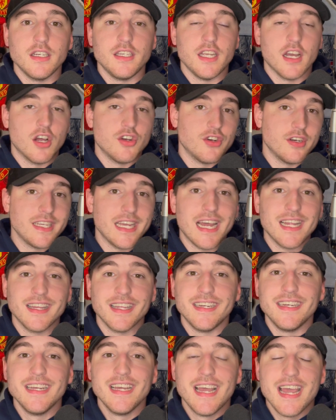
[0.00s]
DeAndre
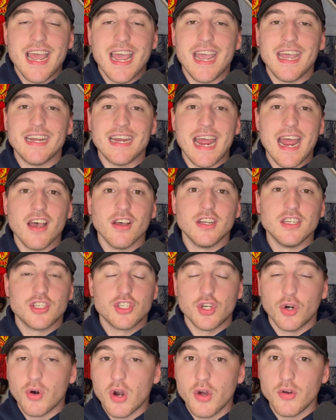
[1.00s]
Yedlin, and Alan
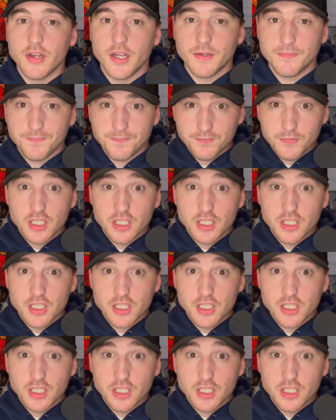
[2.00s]
Sonora.